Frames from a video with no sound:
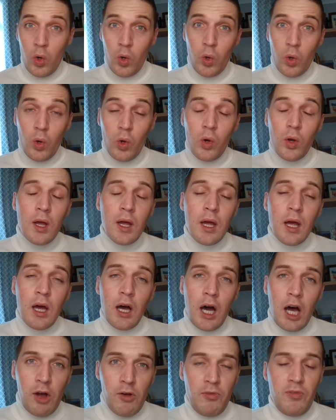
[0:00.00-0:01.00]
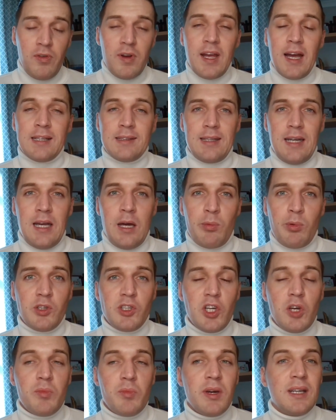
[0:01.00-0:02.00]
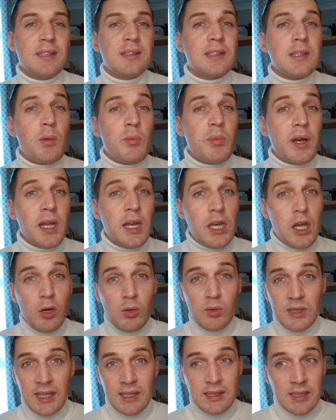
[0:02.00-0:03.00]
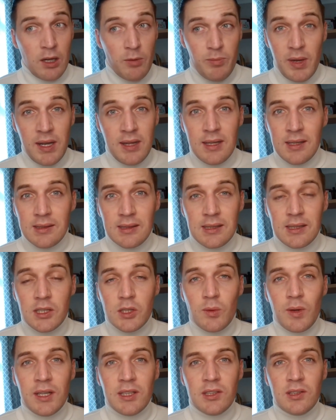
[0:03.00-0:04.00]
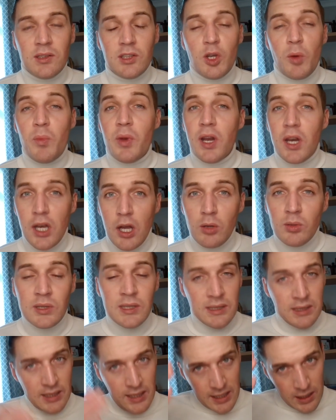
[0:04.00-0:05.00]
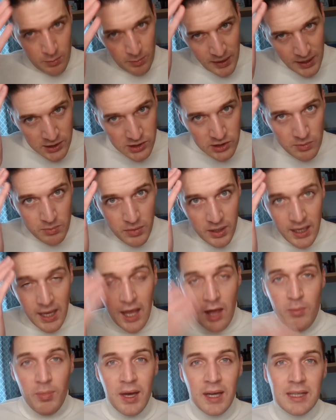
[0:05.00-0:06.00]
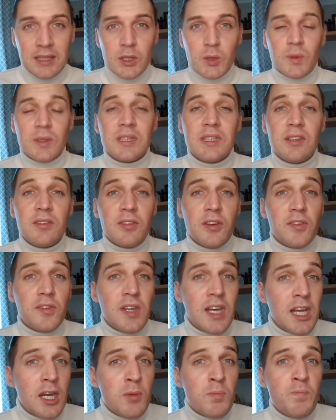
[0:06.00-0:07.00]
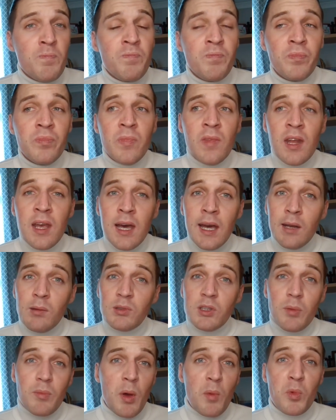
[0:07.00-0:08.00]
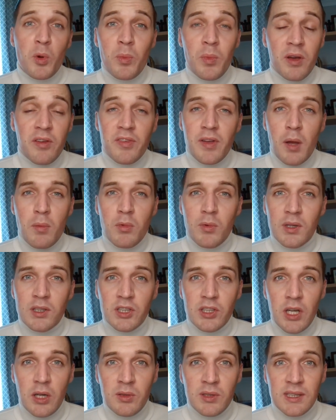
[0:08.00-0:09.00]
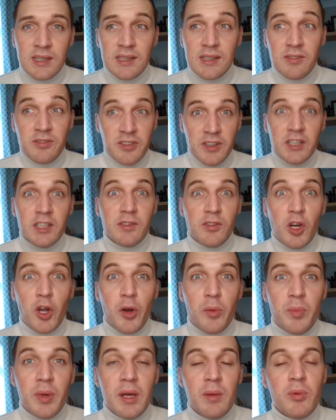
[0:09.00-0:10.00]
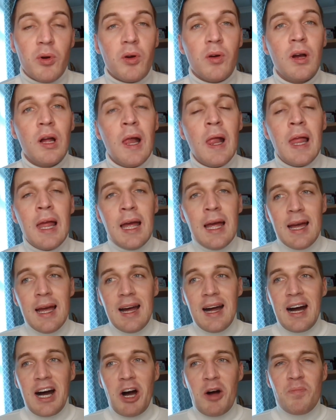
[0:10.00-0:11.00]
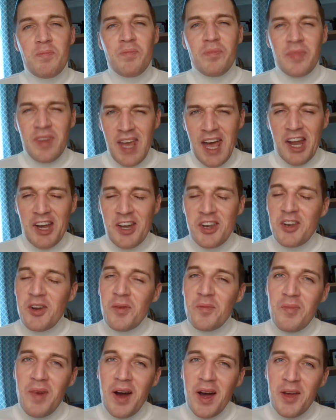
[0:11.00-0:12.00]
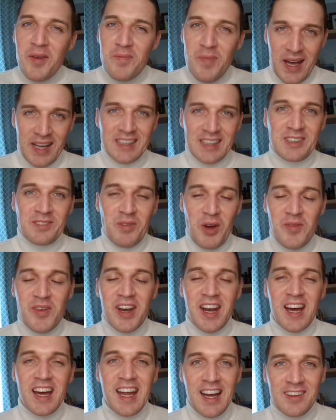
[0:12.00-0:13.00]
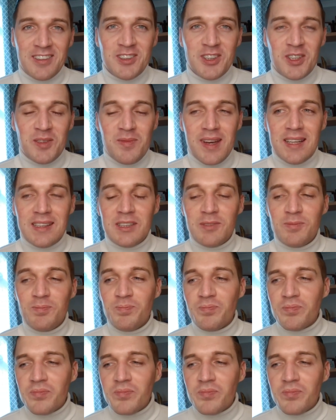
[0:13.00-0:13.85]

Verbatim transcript: Or, hopefully it hasn't happened to you, but has somebody noticed? I've been in that situation. Somebody noticed I had a patch in my hair back in twenty fifteen, and it was a member of my family which noticed in front of a lot of people. Um, yeah, not my best moment, I have to admit.